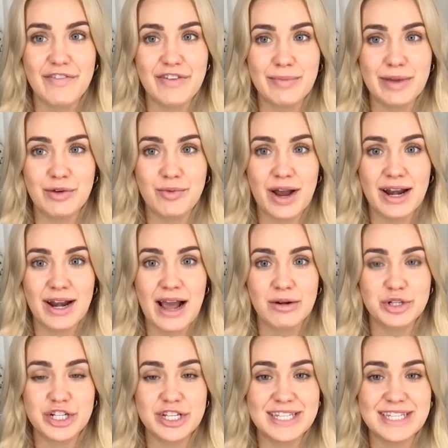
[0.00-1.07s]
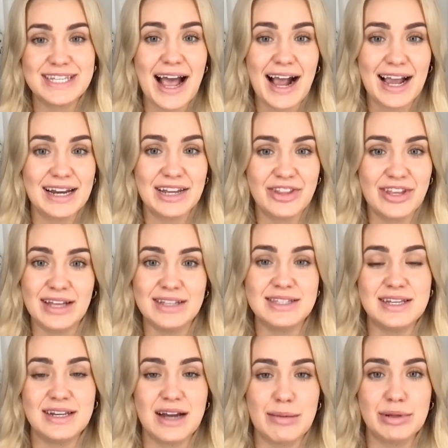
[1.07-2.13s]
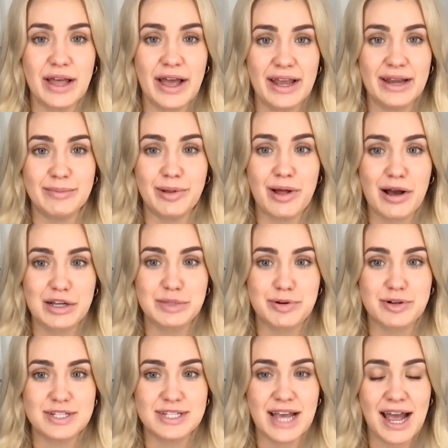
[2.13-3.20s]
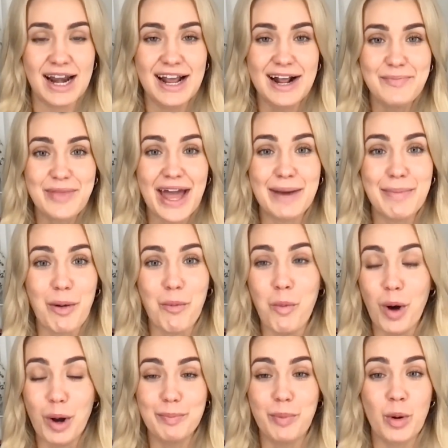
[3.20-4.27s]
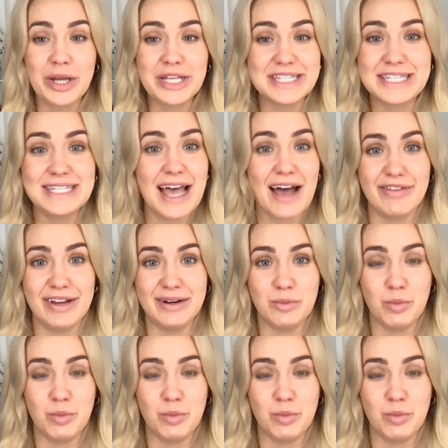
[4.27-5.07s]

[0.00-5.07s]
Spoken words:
I mean, right now she's second in the NCAA in blocks per set at about 1.7,